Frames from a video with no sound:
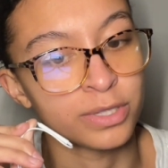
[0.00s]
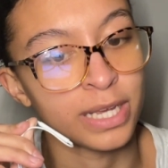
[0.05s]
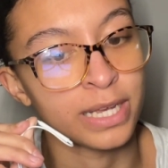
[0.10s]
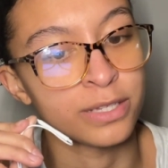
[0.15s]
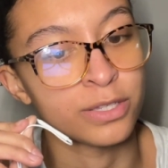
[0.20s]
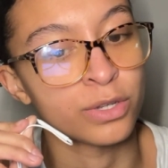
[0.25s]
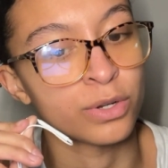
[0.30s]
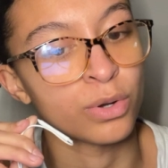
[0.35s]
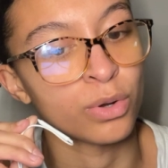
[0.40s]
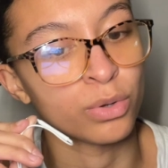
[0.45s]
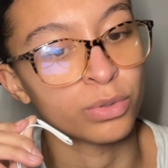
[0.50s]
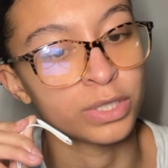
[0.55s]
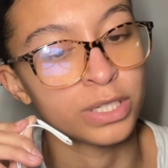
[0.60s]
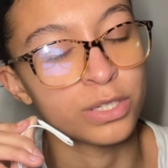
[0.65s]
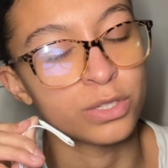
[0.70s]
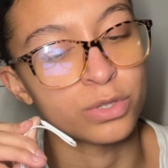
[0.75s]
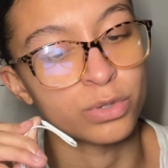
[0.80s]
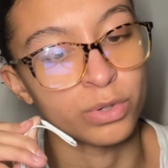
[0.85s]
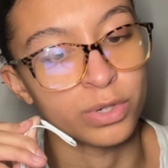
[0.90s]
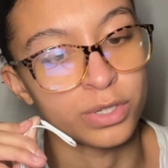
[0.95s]
as their only
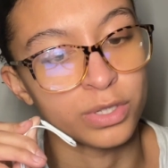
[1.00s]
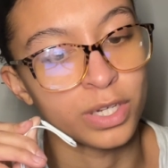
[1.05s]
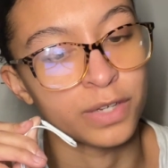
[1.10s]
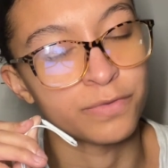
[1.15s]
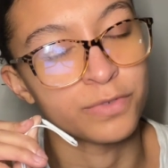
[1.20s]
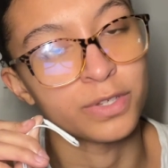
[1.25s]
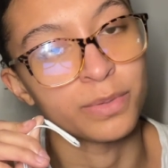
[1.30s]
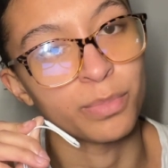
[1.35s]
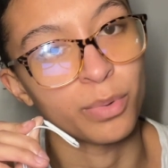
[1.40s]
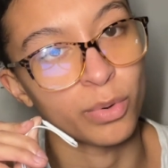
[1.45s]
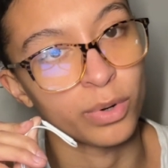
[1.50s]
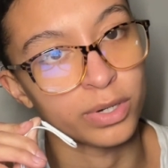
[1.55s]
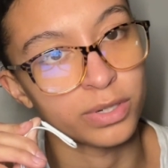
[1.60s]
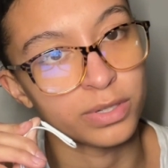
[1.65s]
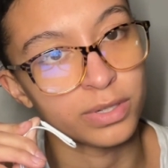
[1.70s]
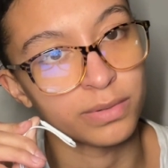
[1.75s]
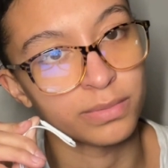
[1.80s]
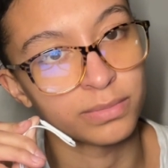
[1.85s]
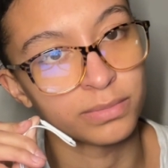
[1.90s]
source of support.